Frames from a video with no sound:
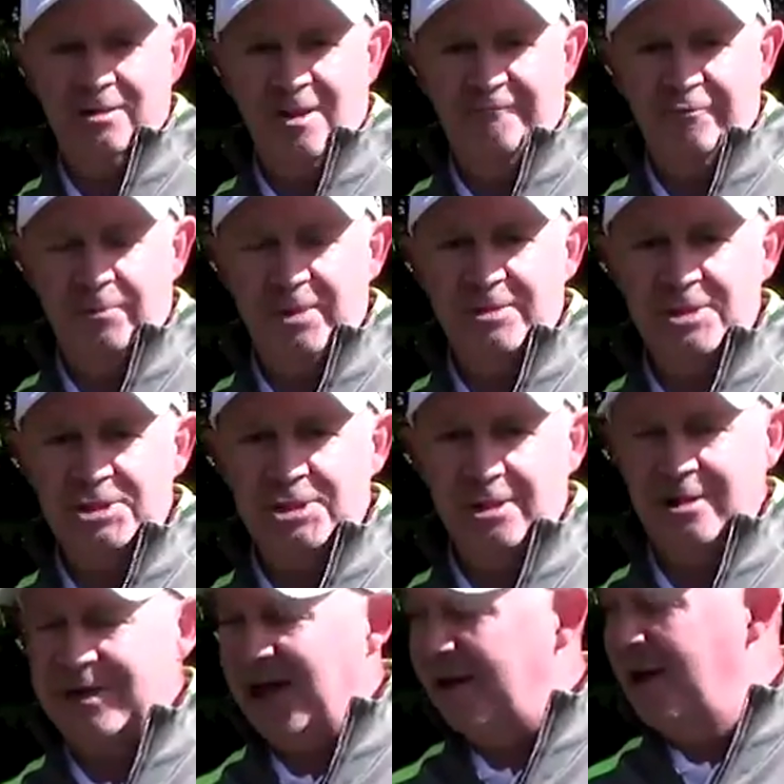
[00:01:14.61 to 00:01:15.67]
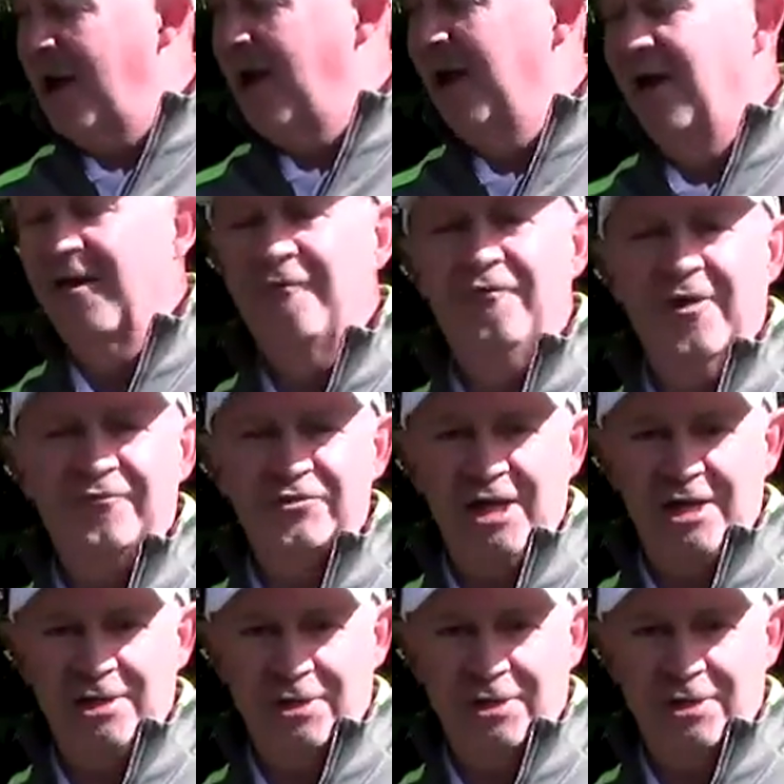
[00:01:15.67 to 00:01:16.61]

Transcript: club for me this year. Again, 15